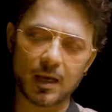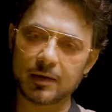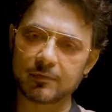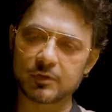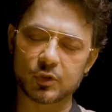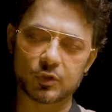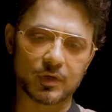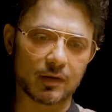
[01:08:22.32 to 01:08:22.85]
I
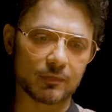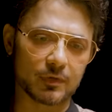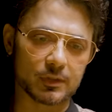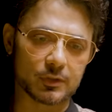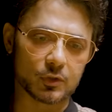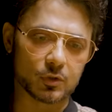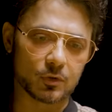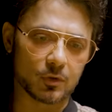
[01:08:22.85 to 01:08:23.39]
was
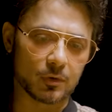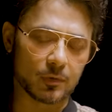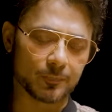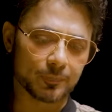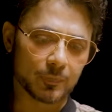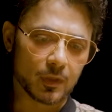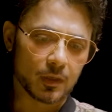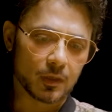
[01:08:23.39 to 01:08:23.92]
traveling, so
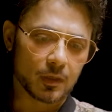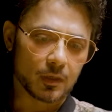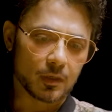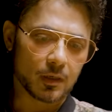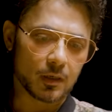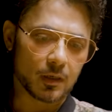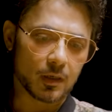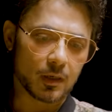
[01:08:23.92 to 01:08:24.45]

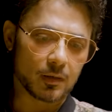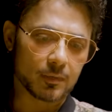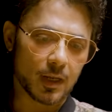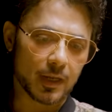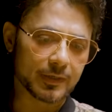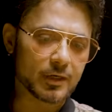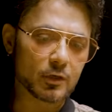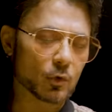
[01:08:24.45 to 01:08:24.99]

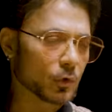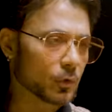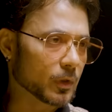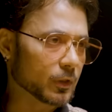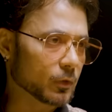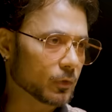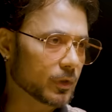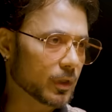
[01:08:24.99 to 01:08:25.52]
I didn't go to
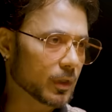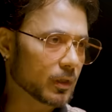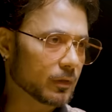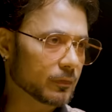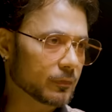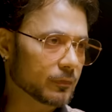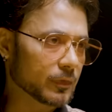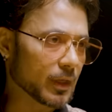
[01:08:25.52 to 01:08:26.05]
Ayodhya.
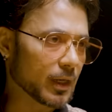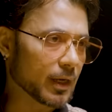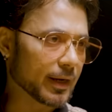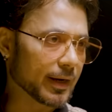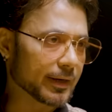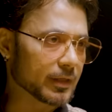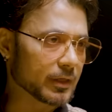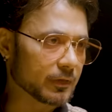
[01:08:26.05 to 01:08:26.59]
Yeah, I
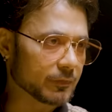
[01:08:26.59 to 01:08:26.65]
had an